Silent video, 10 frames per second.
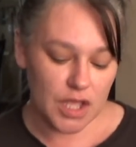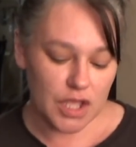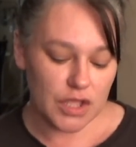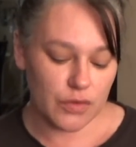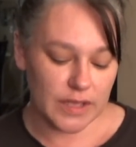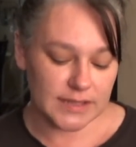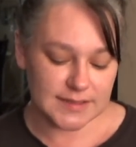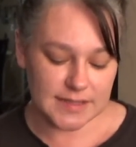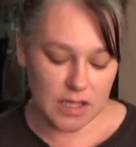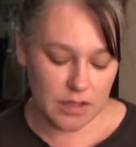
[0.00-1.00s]
You get
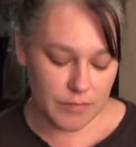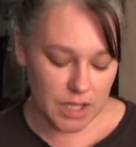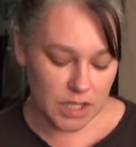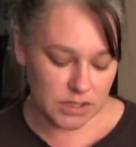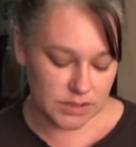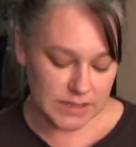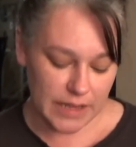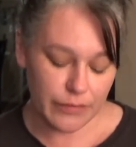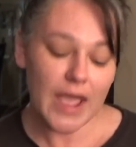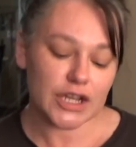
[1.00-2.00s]
some
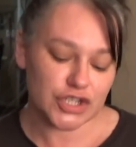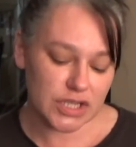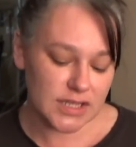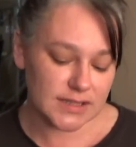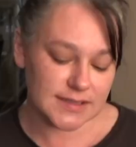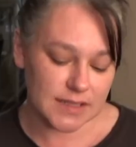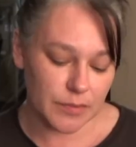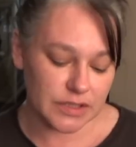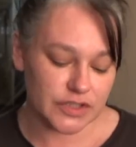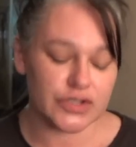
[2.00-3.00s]
directions,
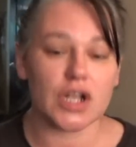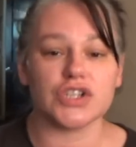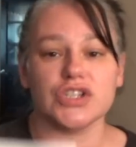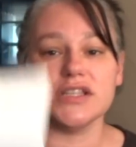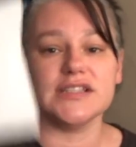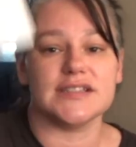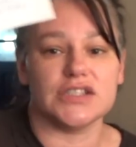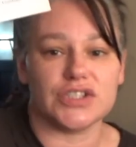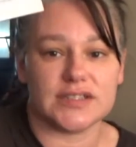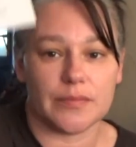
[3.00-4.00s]
some instructions, and
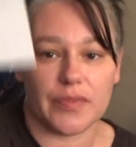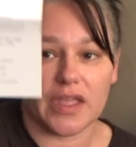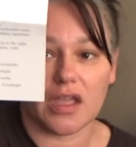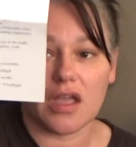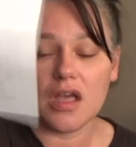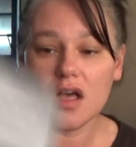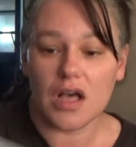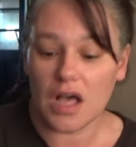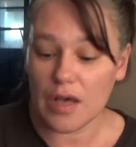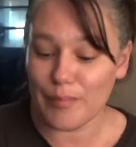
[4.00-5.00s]
just something
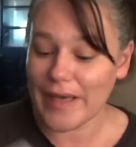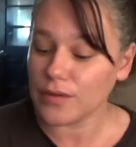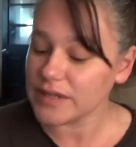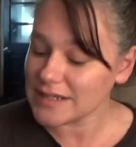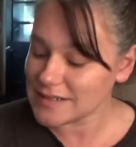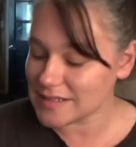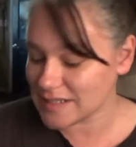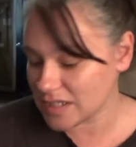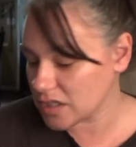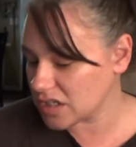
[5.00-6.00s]
about
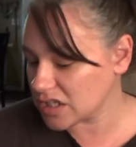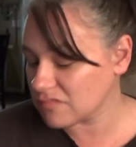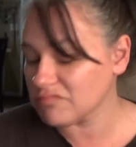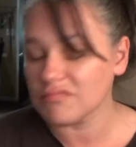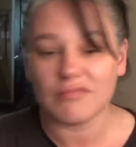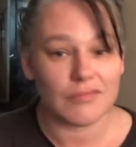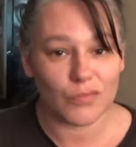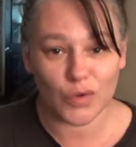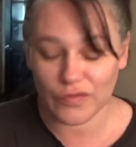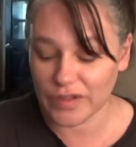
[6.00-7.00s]
it.
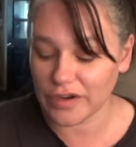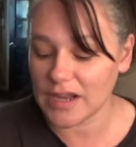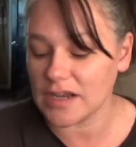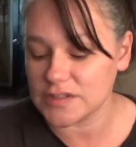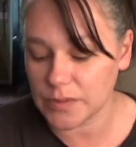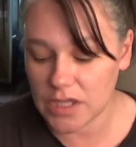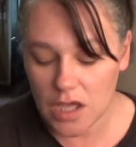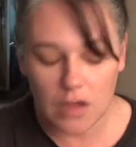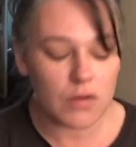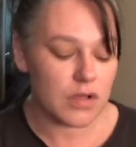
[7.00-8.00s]
We'll figure it out as we
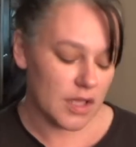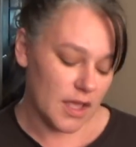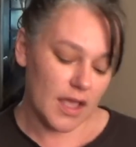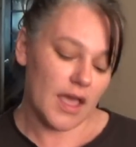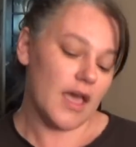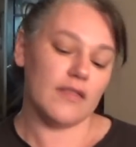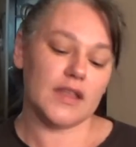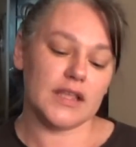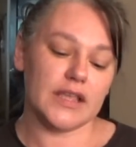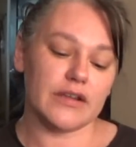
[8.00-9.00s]
go. And
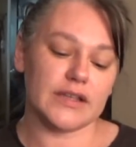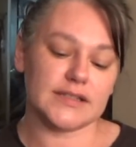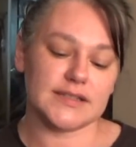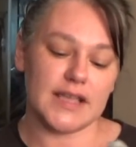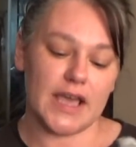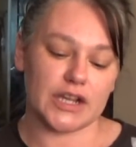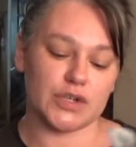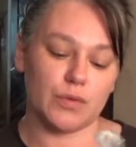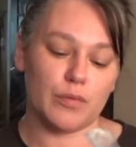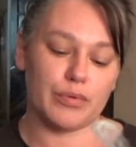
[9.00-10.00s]
then here is the
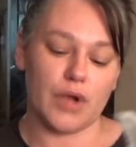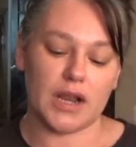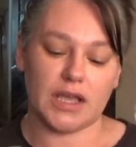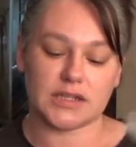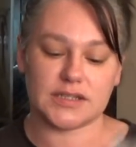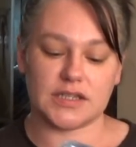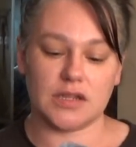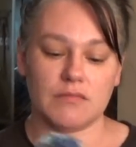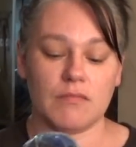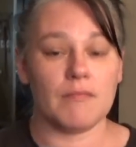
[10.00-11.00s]
actual product.
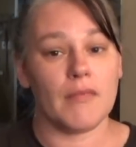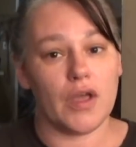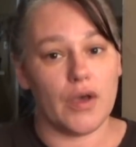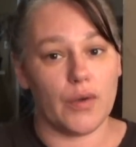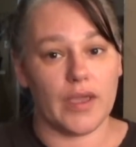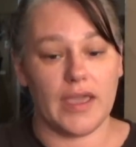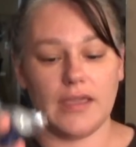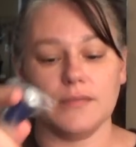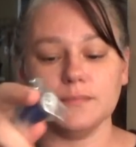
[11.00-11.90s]
Okay.